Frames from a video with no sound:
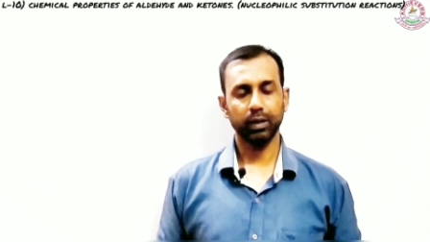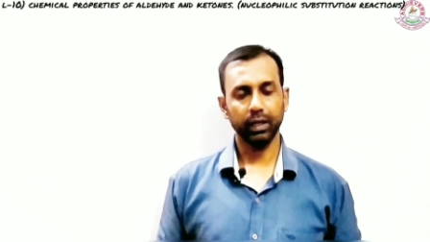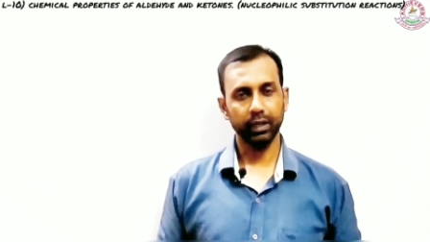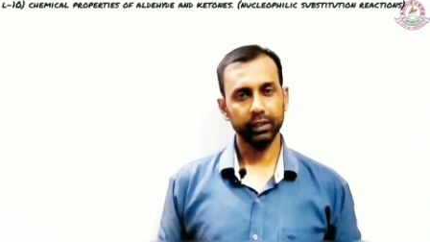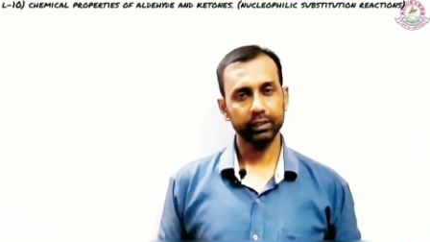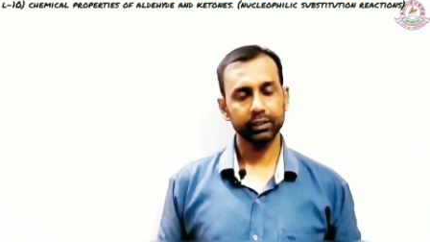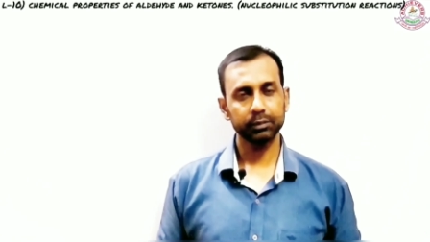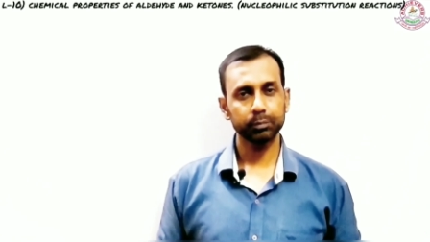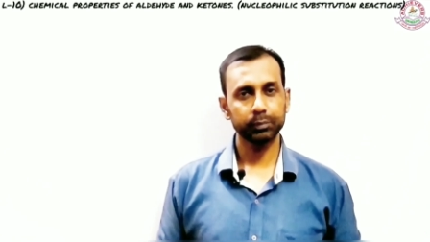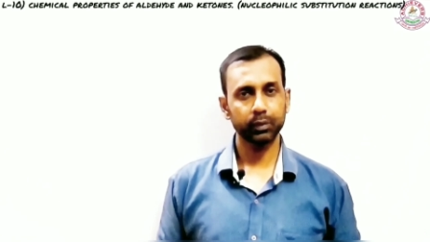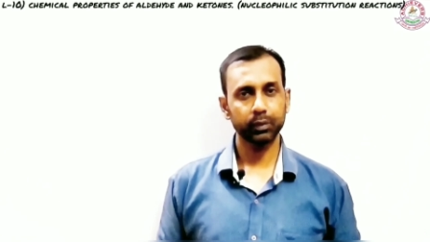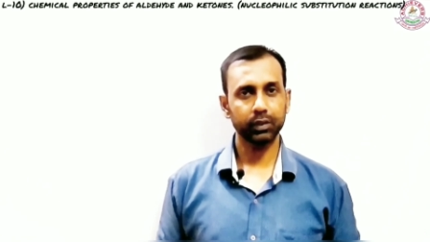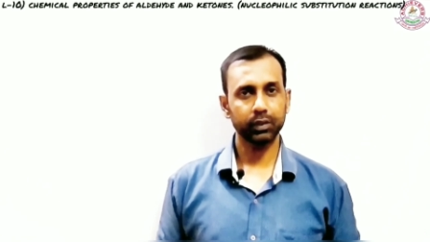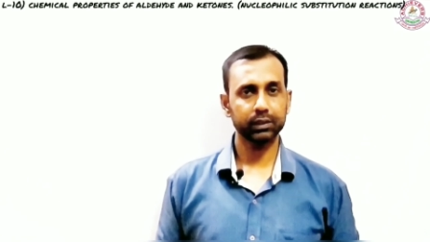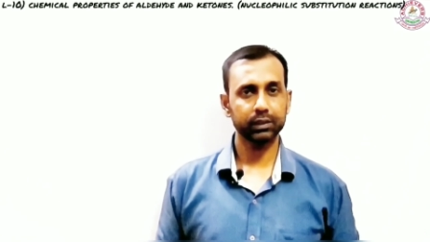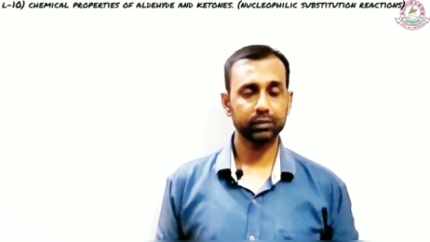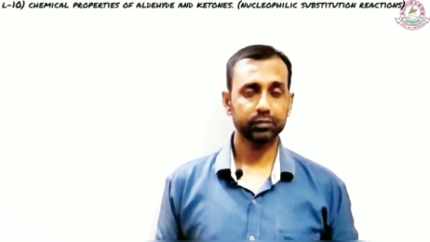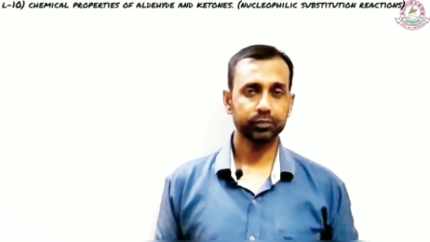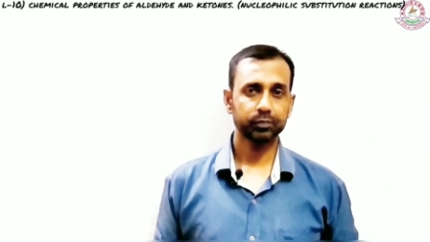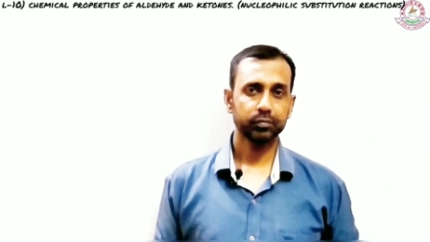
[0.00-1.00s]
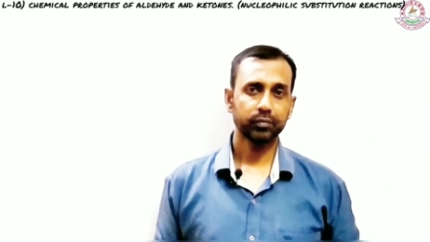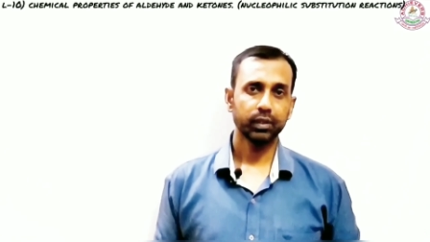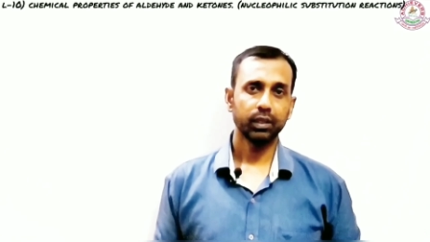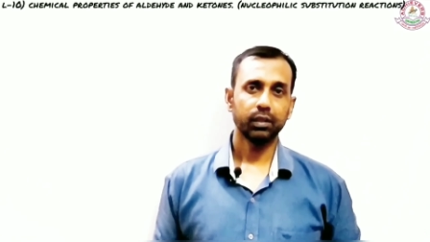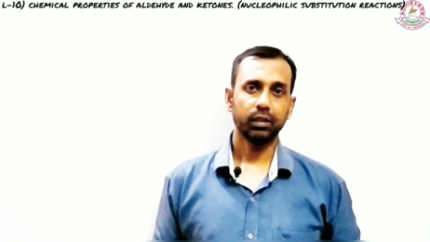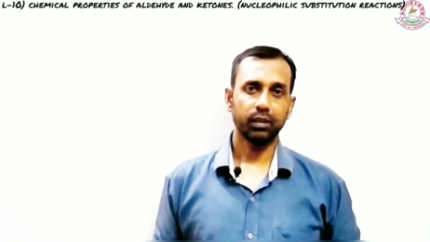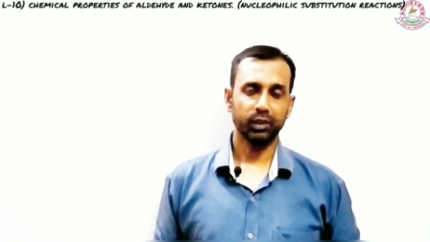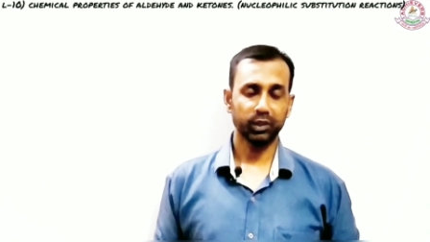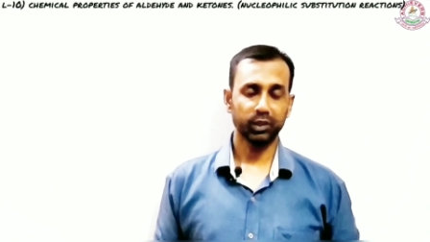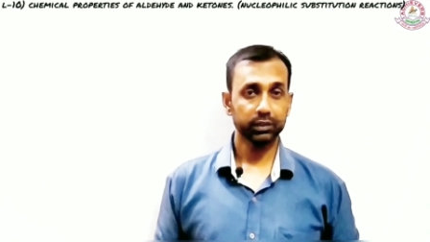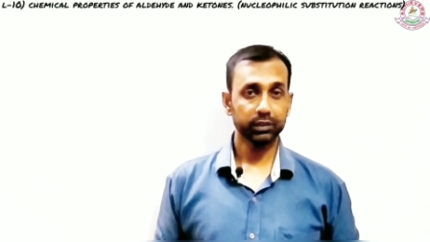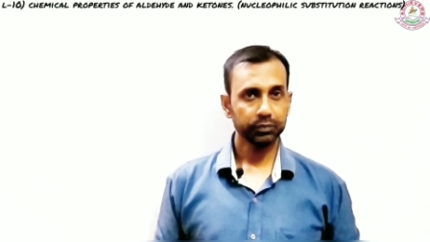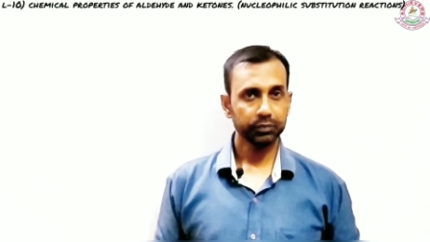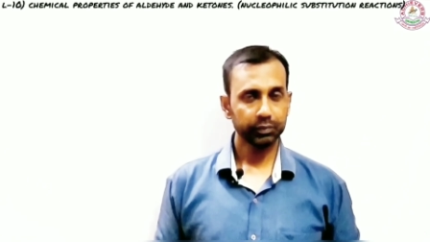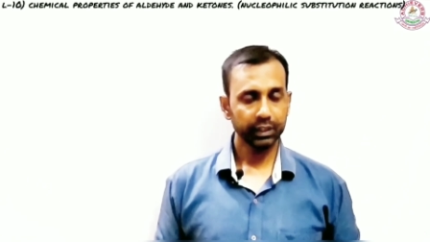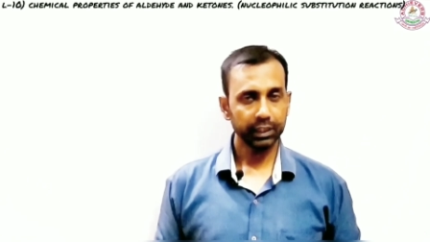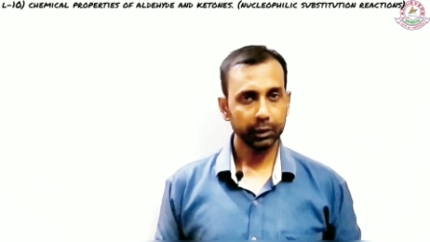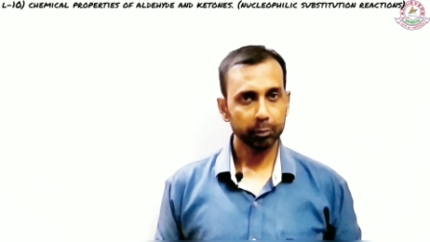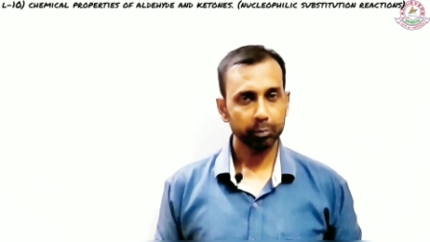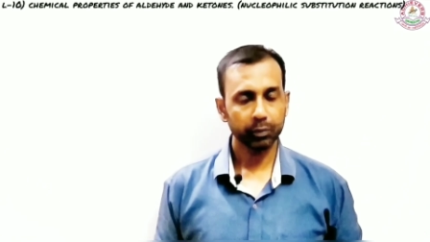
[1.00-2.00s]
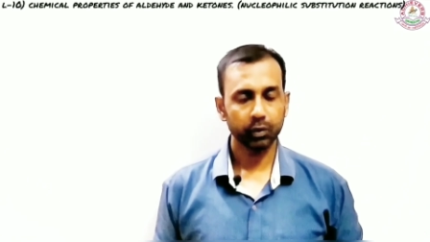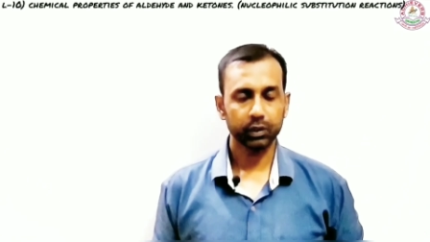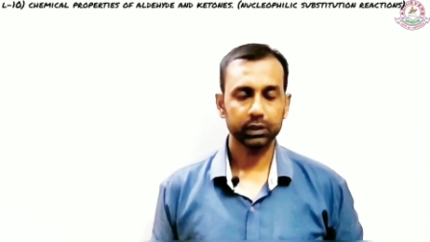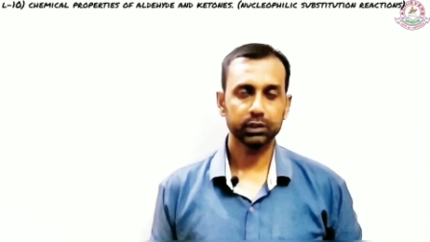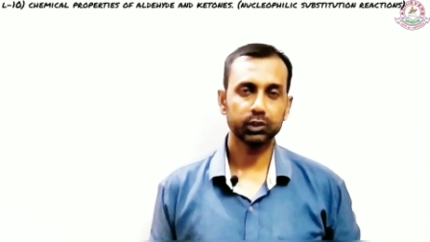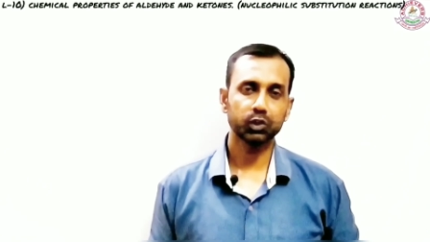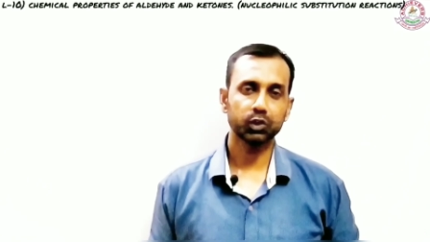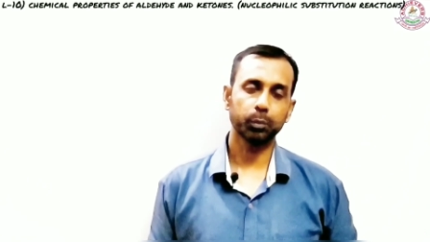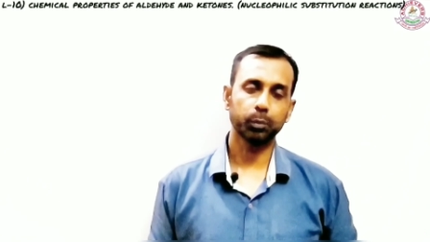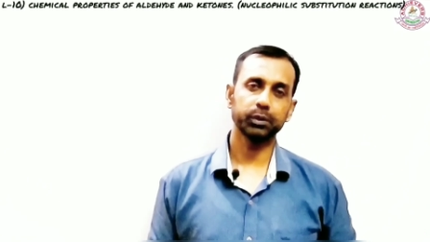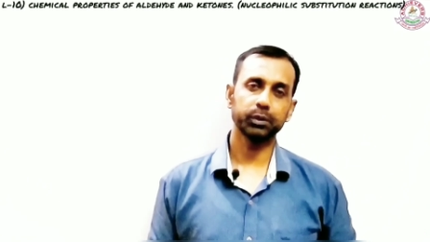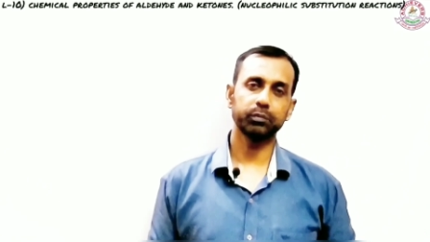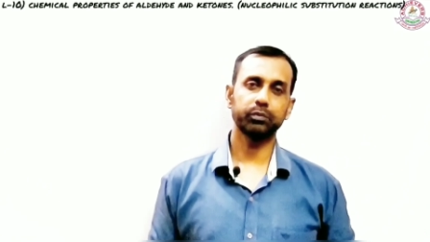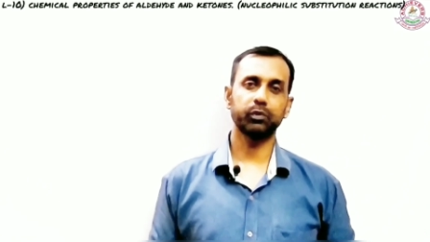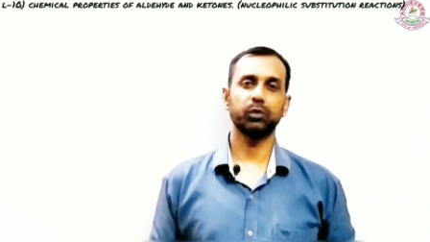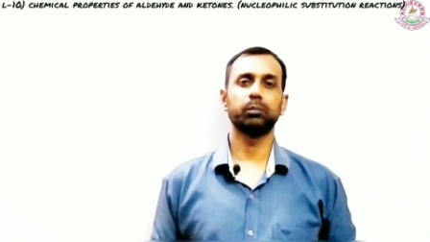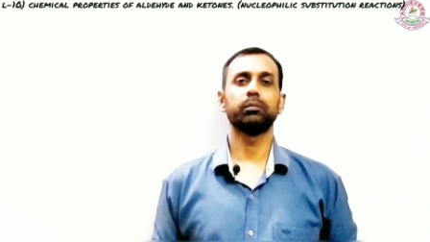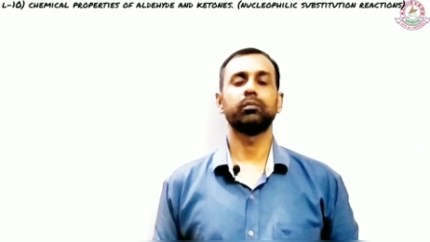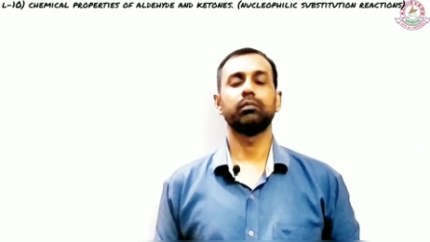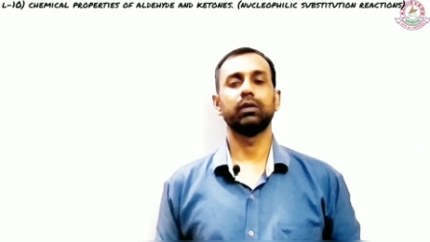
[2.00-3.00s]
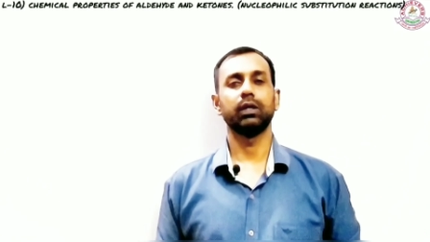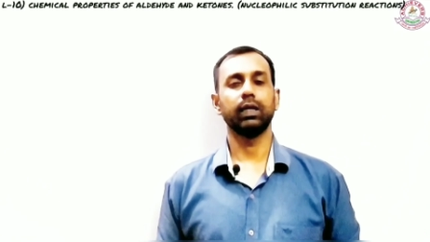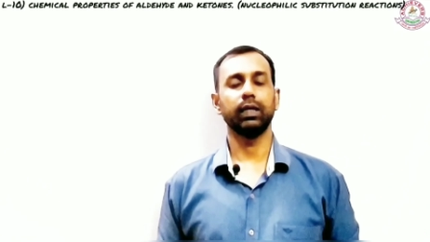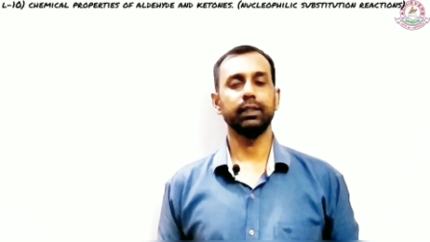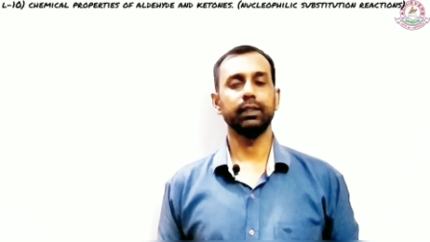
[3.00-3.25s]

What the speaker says: I have brought another very important topic from